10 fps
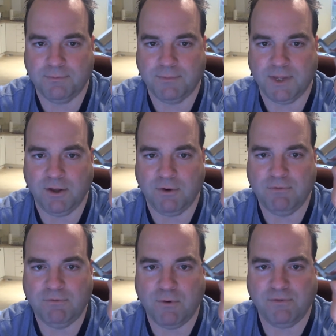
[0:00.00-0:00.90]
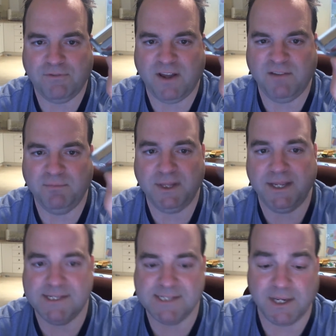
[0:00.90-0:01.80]
4 or 5
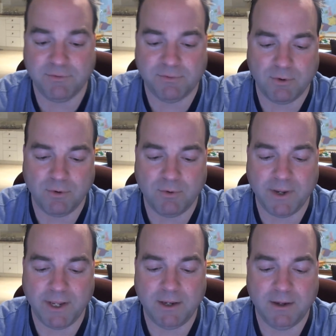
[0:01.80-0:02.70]
blades that you throw away.